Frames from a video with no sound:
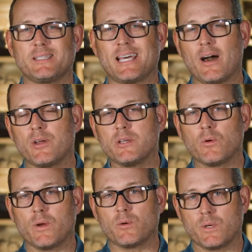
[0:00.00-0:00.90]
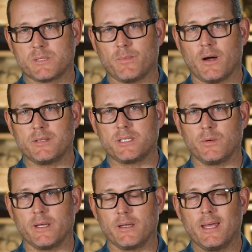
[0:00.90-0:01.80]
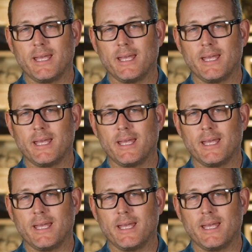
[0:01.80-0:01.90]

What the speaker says: how are you going to respond to it?